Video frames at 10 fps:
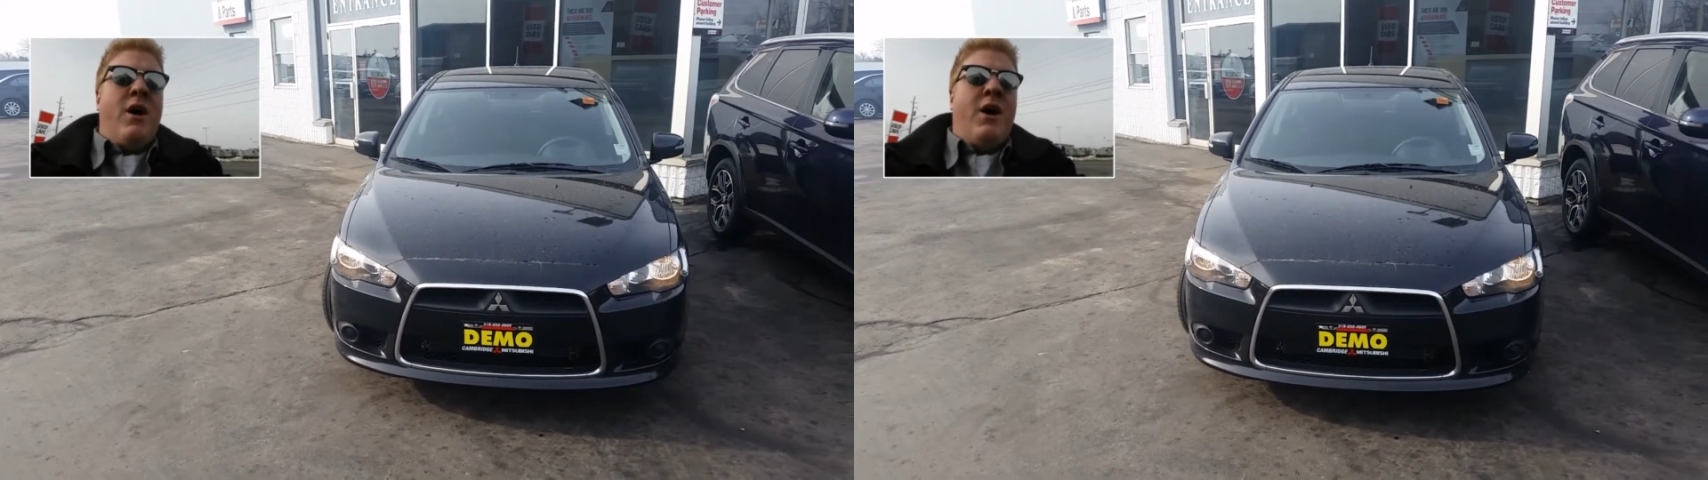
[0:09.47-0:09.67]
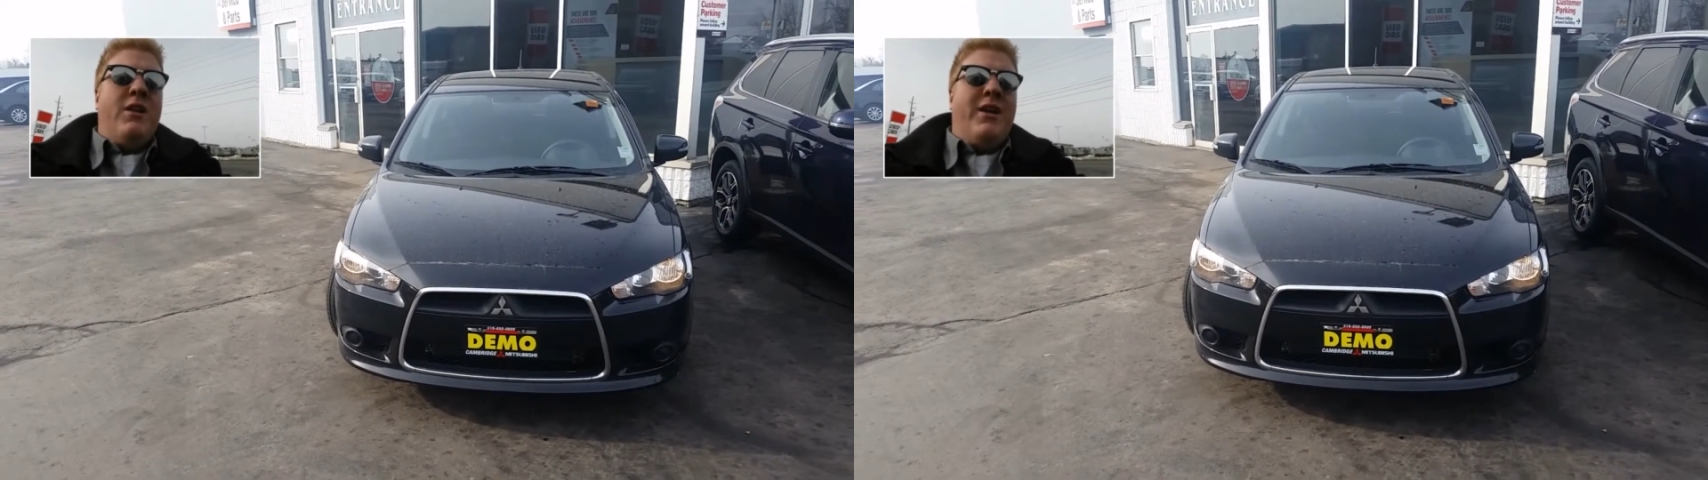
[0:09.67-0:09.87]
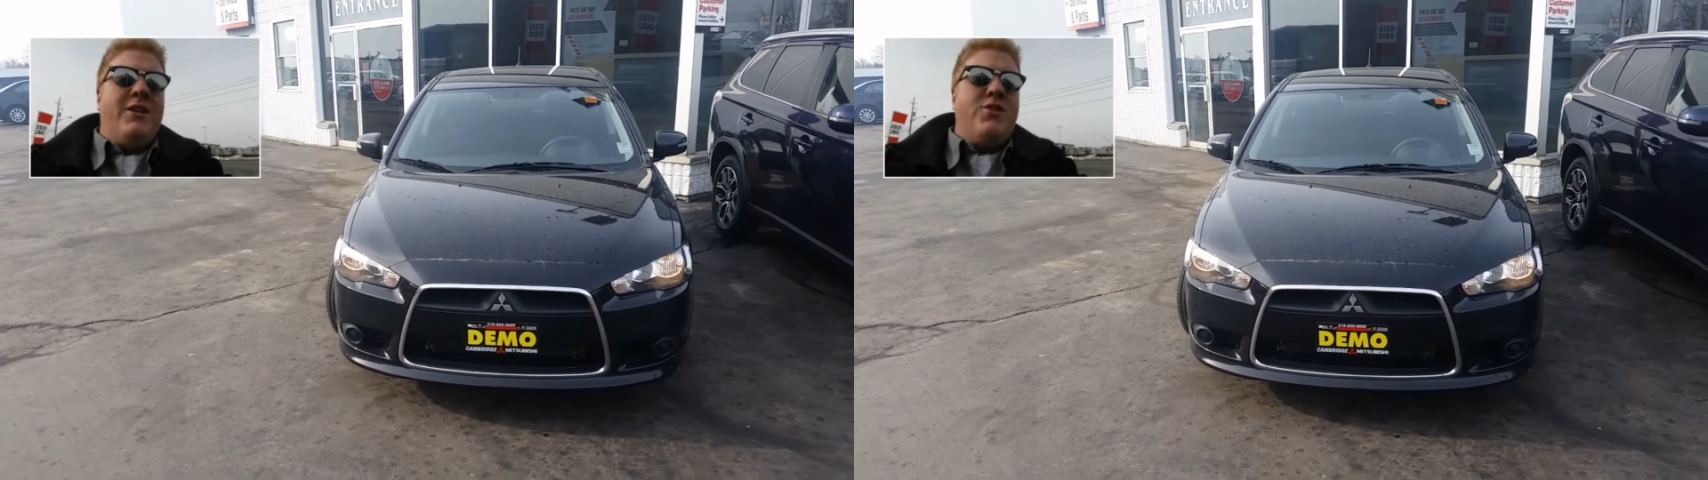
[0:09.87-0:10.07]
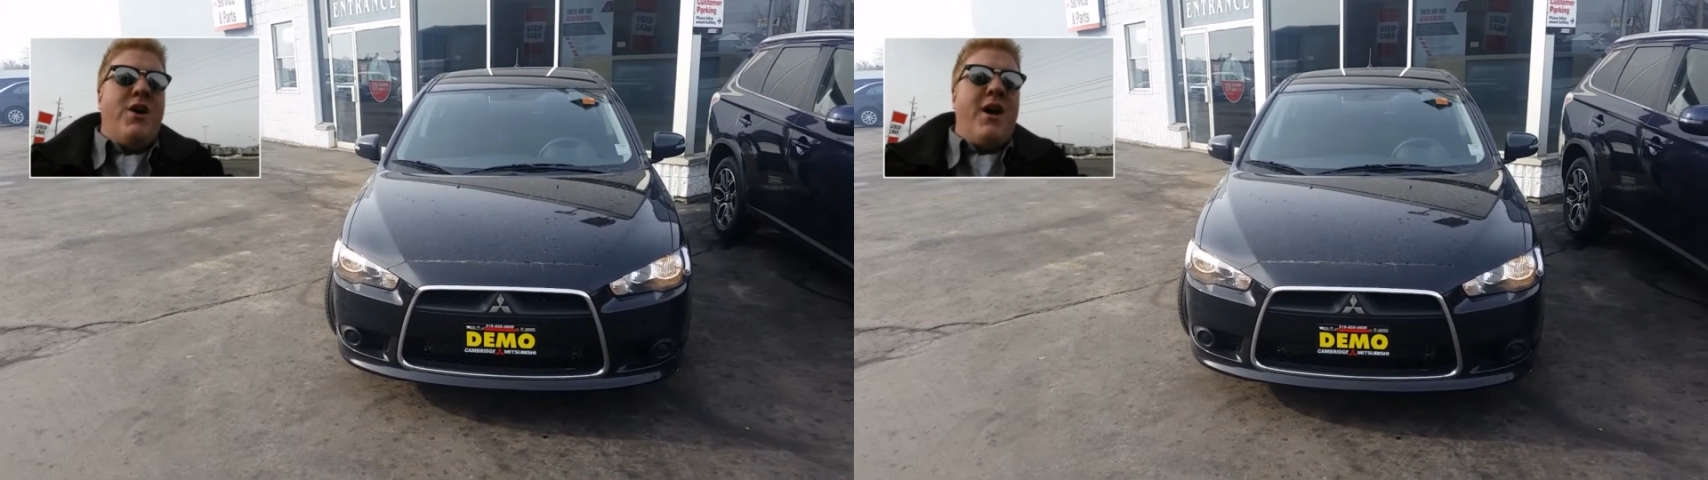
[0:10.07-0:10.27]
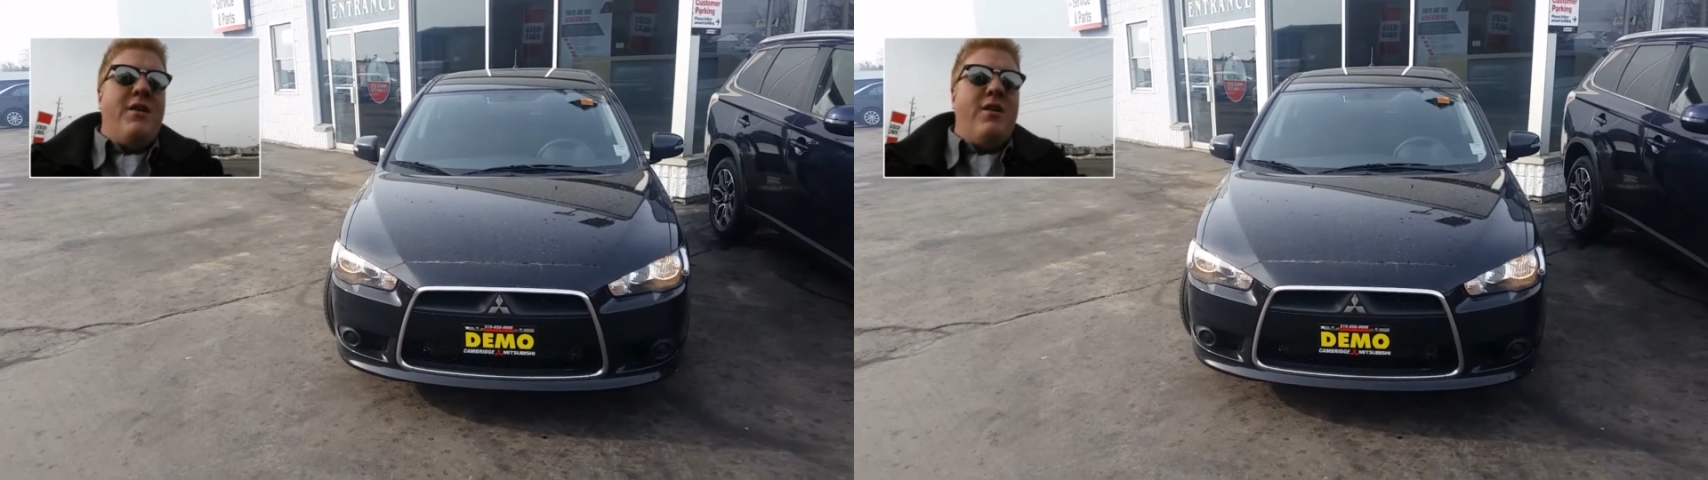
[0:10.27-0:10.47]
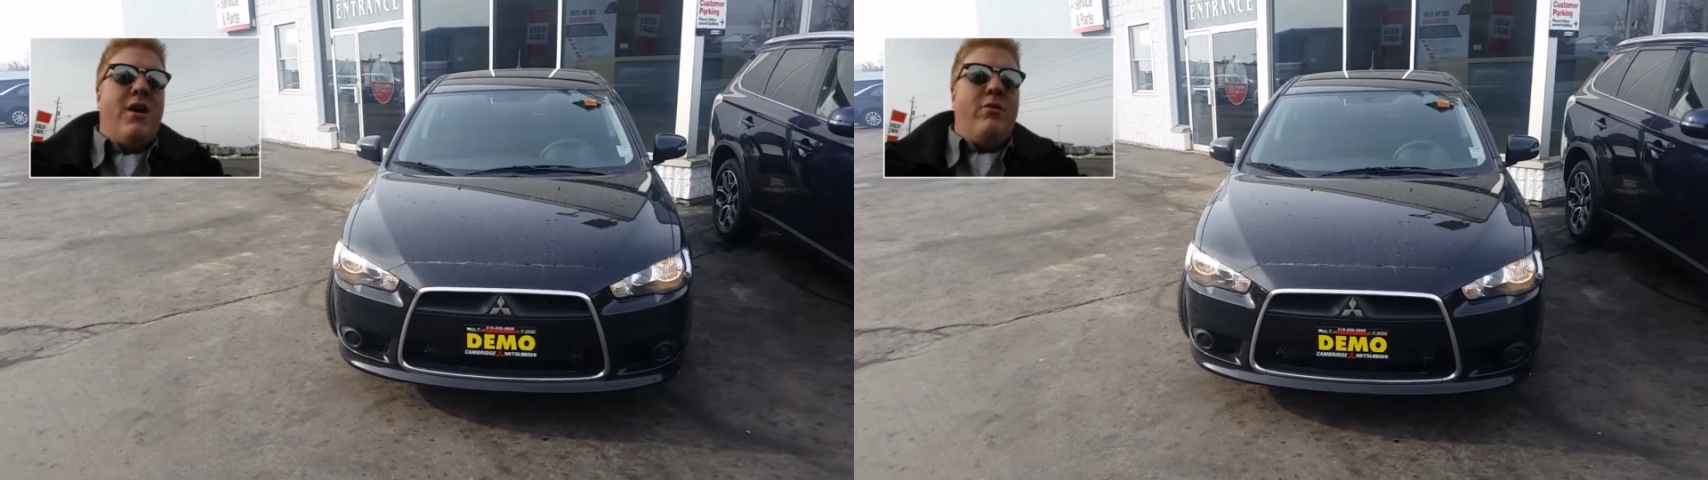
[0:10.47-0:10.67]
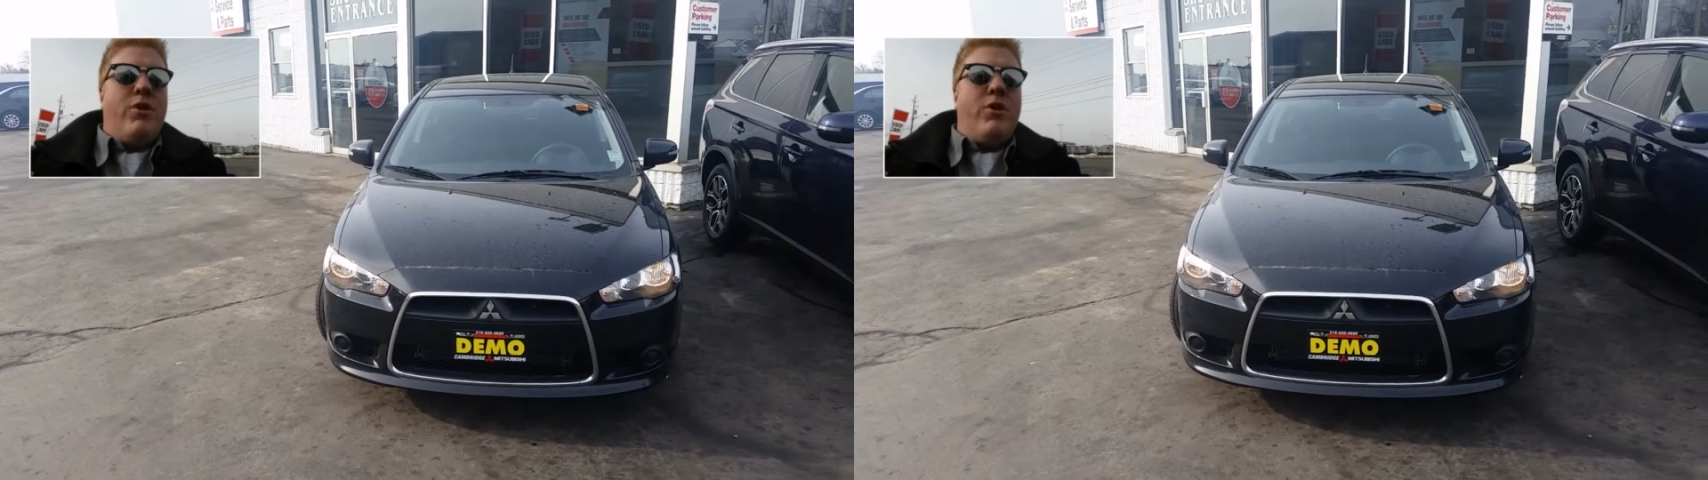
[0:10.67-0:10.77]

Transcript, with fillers: uh, Lancer had, uh,